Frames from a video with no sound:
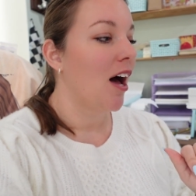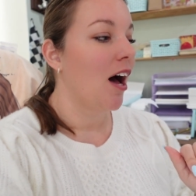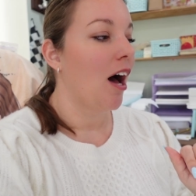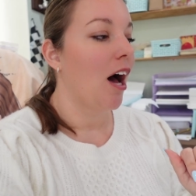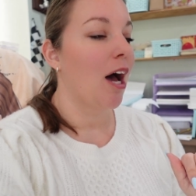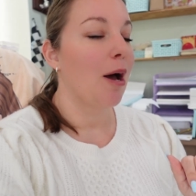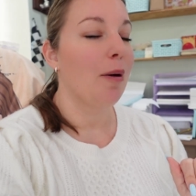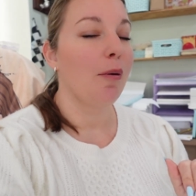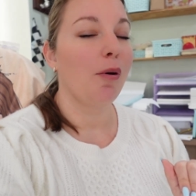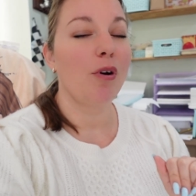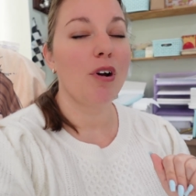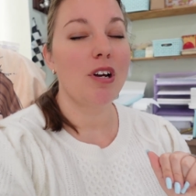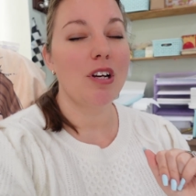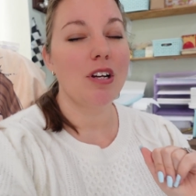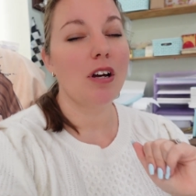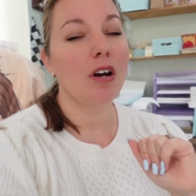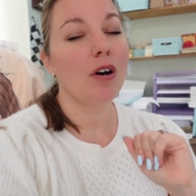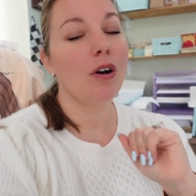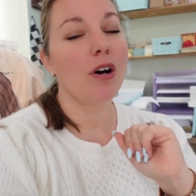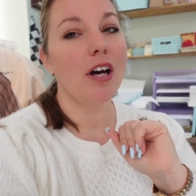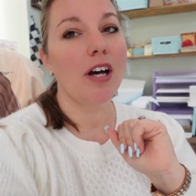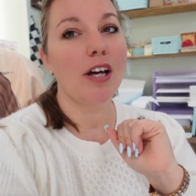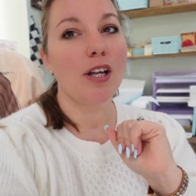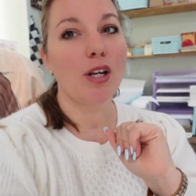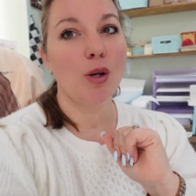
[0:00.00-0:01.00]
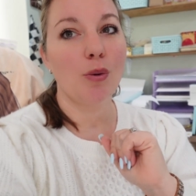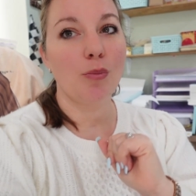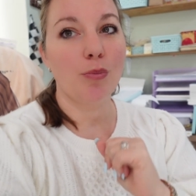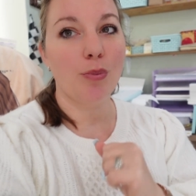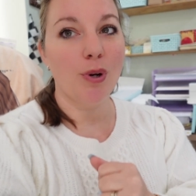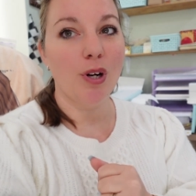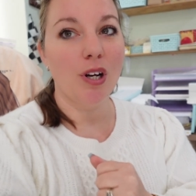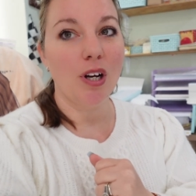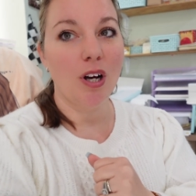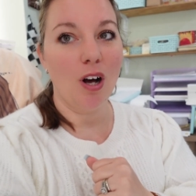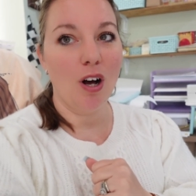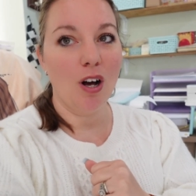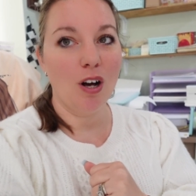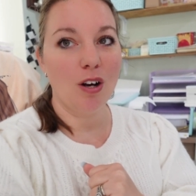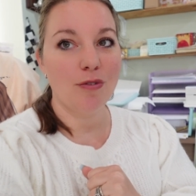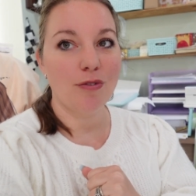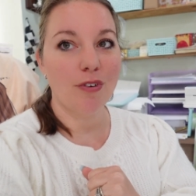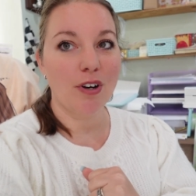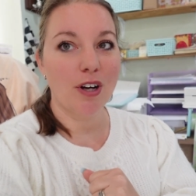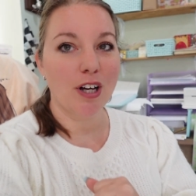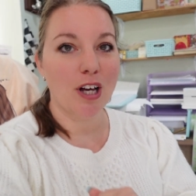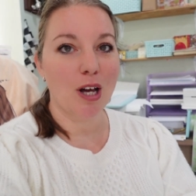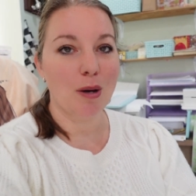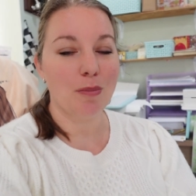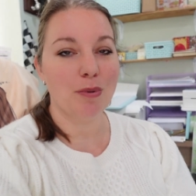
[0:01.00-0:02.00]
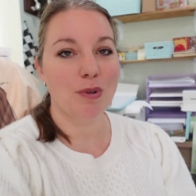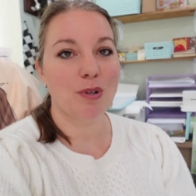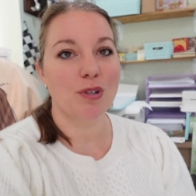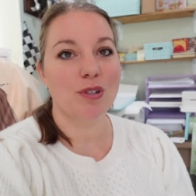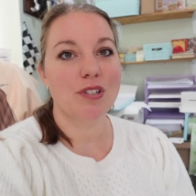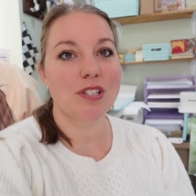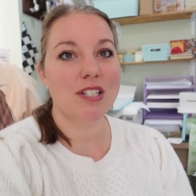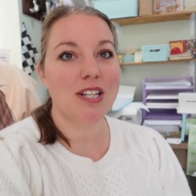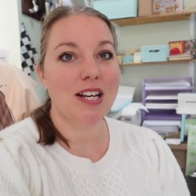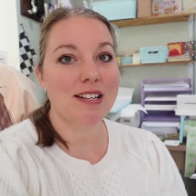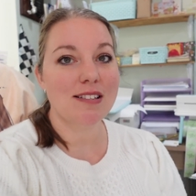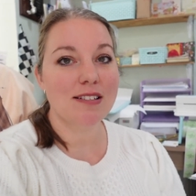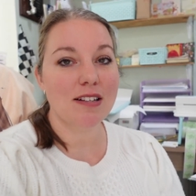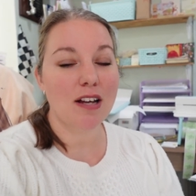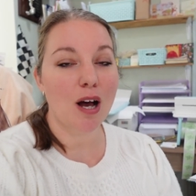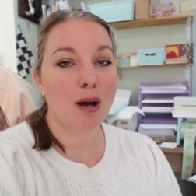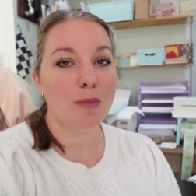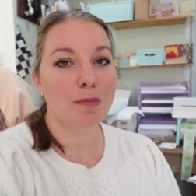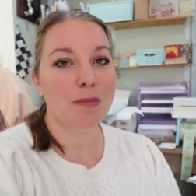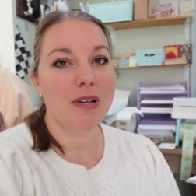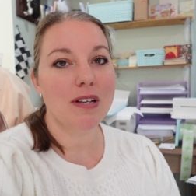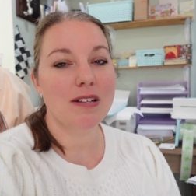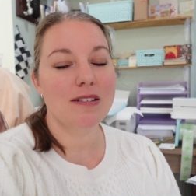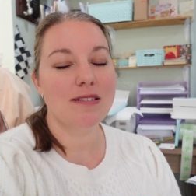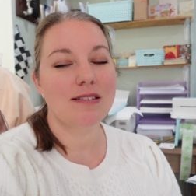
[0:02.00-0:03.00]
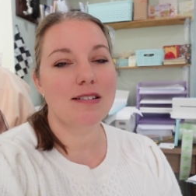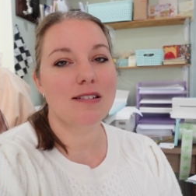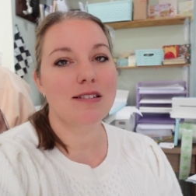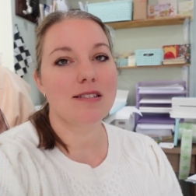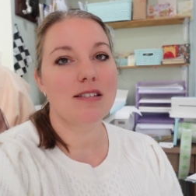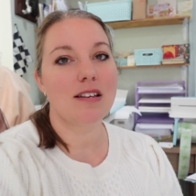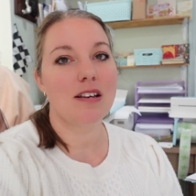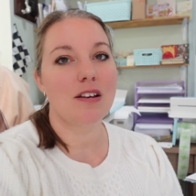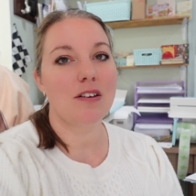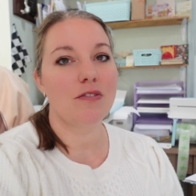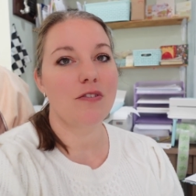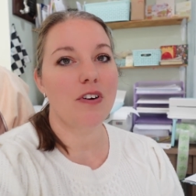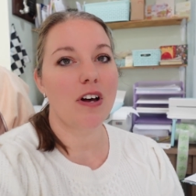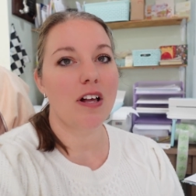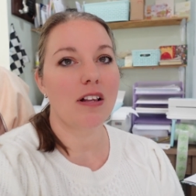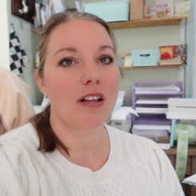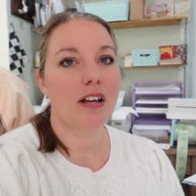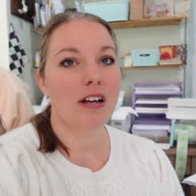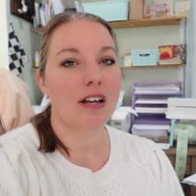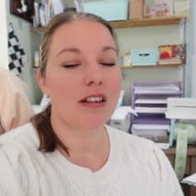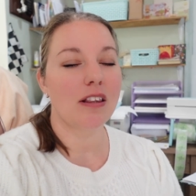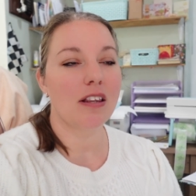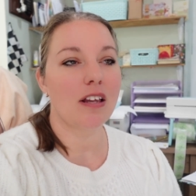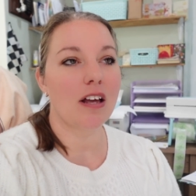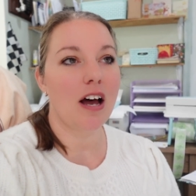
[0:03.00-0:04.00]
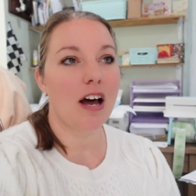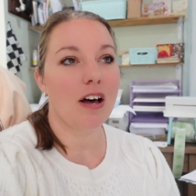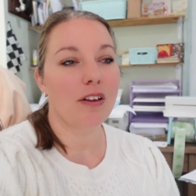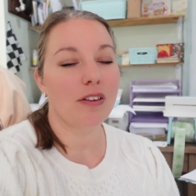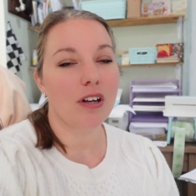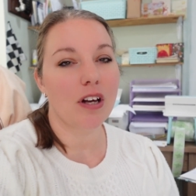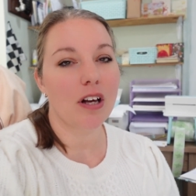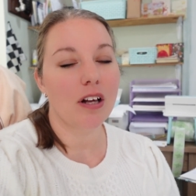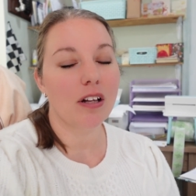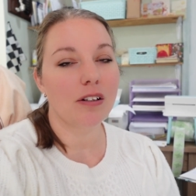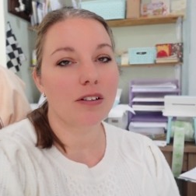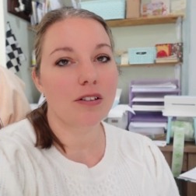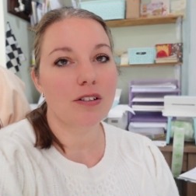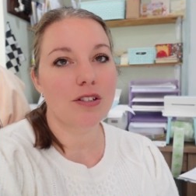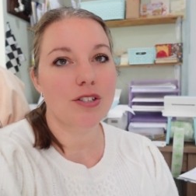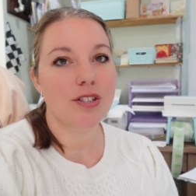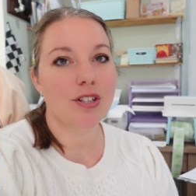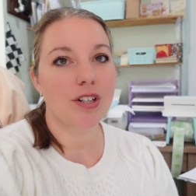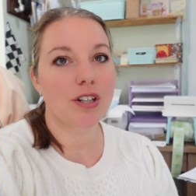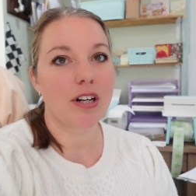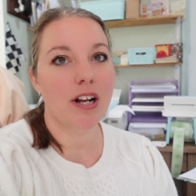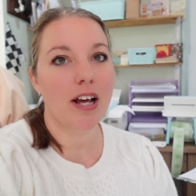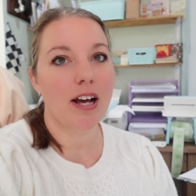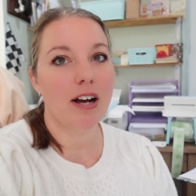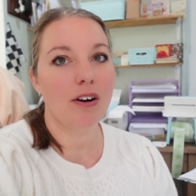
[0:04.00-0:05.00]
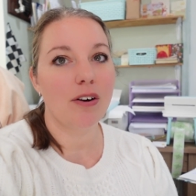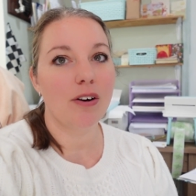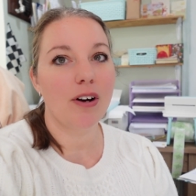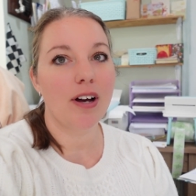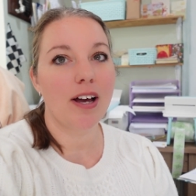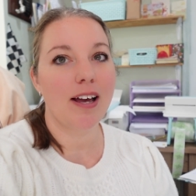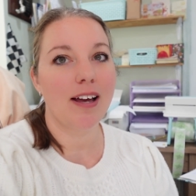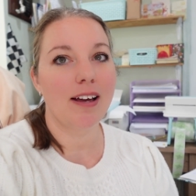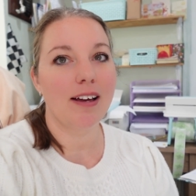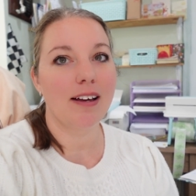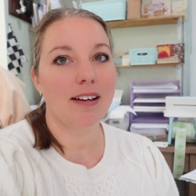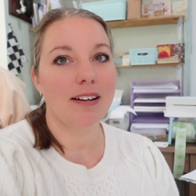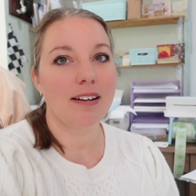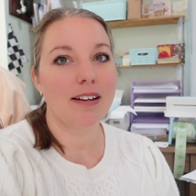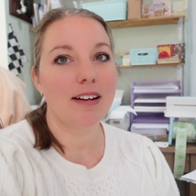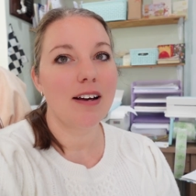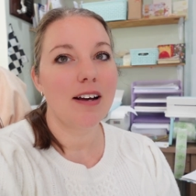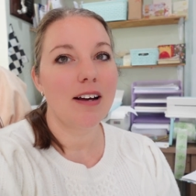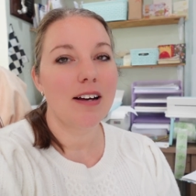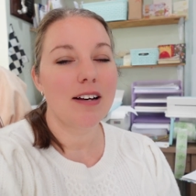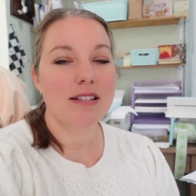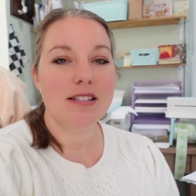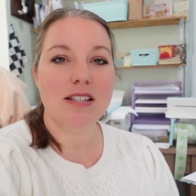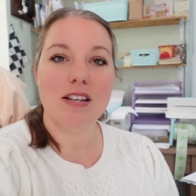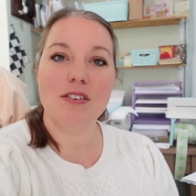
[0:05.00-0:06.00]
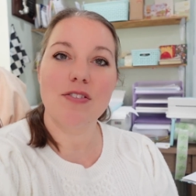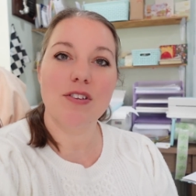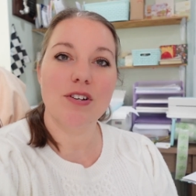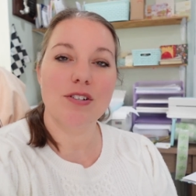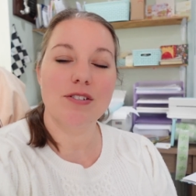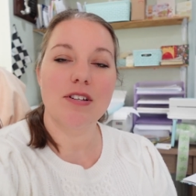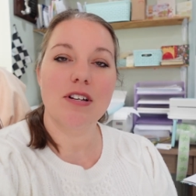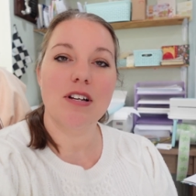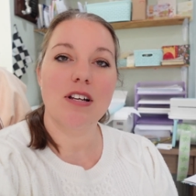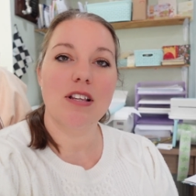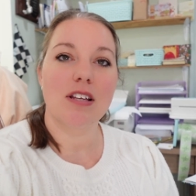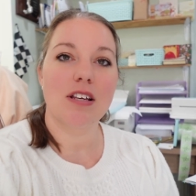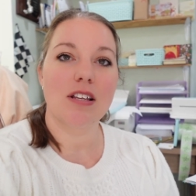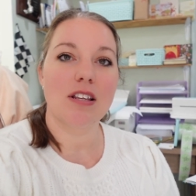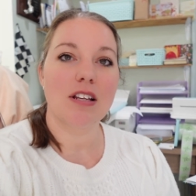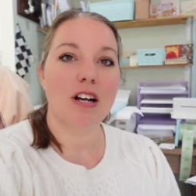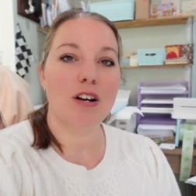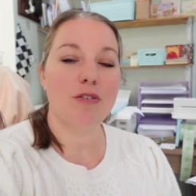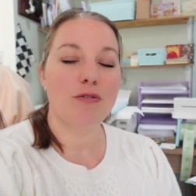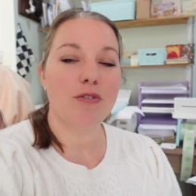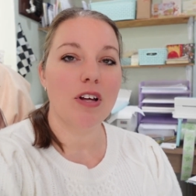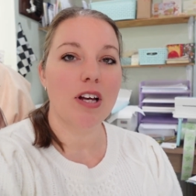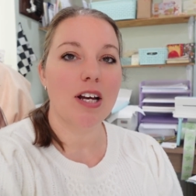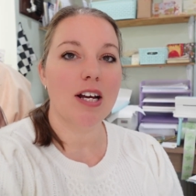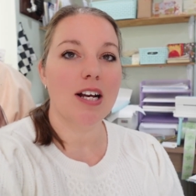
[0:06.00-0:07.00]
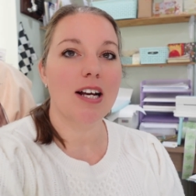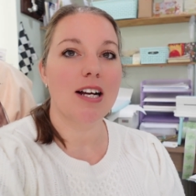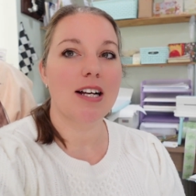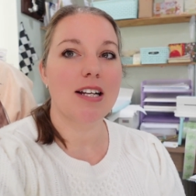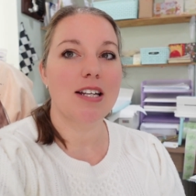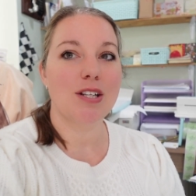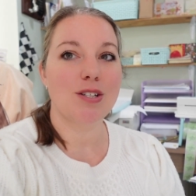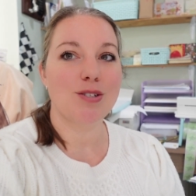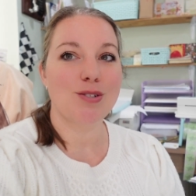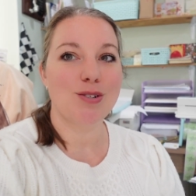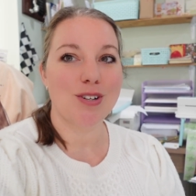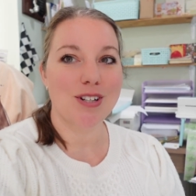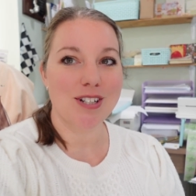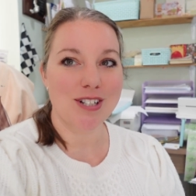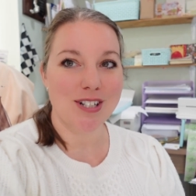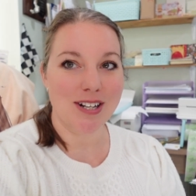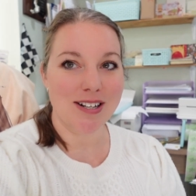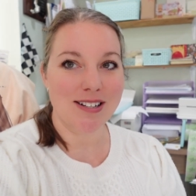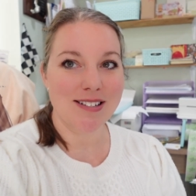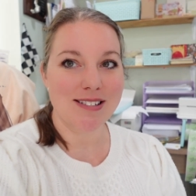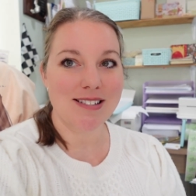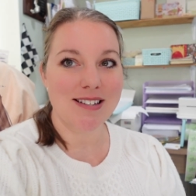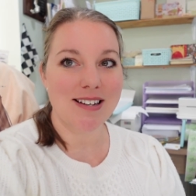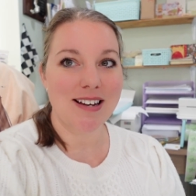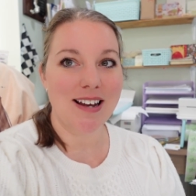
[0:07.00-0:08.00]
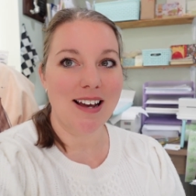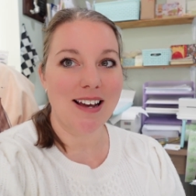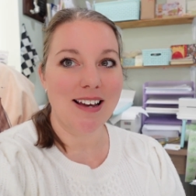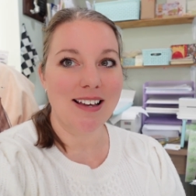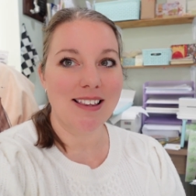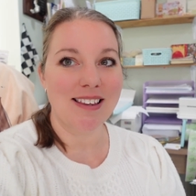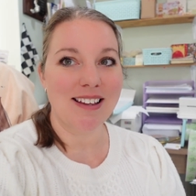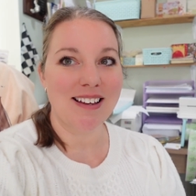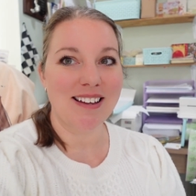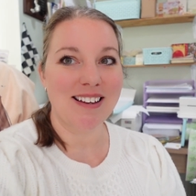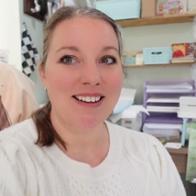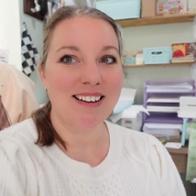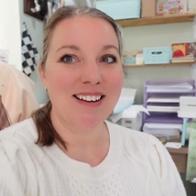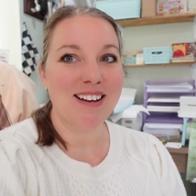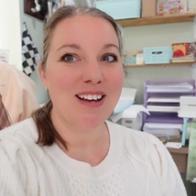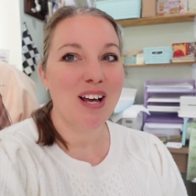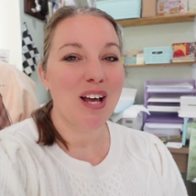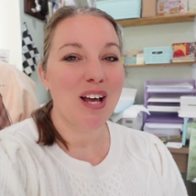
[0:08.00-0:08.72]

I'm going to go ahead and print off a couple test copies to see if I like how the colors turn out and see if there's anything that I feel like I need to adjust. And then